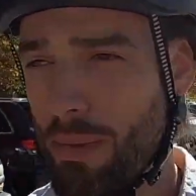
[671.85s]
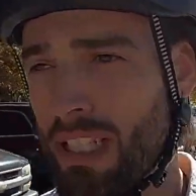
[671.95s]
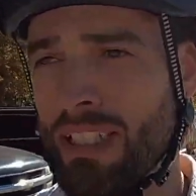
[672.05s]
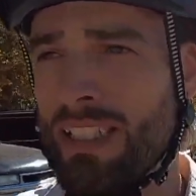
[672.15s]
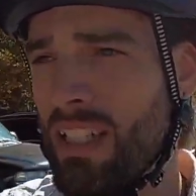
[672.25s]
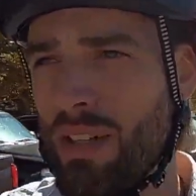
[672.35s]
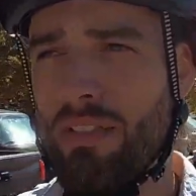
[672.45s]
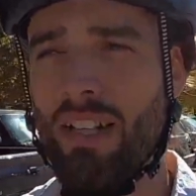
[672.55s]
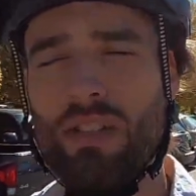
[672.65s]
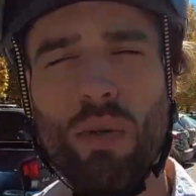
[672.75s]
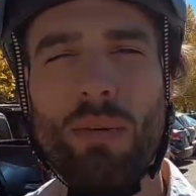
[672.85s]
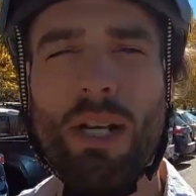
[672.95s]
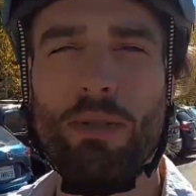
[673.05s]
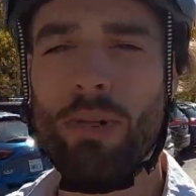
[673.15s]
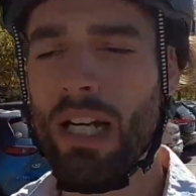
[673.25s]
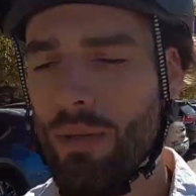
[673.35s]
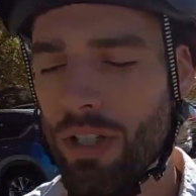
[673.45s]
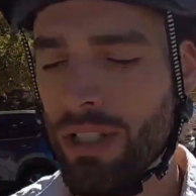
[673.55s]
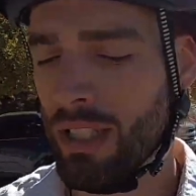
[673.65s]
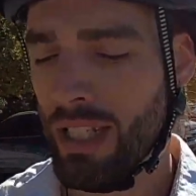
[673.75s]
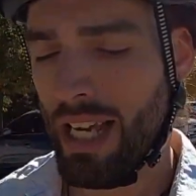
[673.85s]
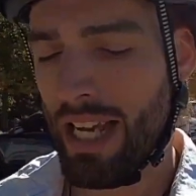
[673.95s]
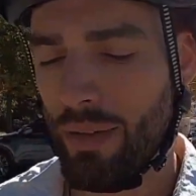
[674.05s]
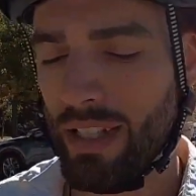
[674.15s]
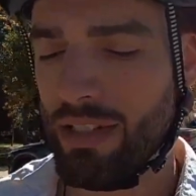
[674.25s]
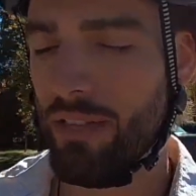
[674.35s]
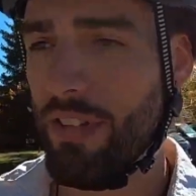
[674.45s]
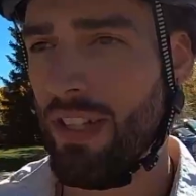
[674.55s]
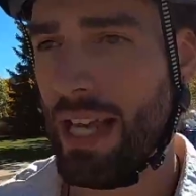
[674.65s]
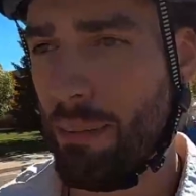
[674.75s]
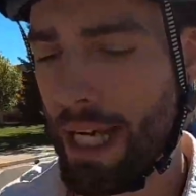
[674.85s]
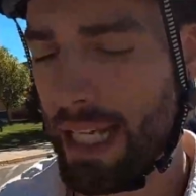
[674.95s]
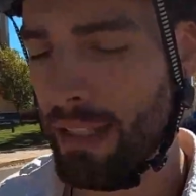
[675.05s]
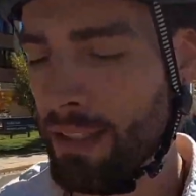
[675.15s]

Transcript: but even at 20 miles per hour, I don't think it's gonna feel that bad.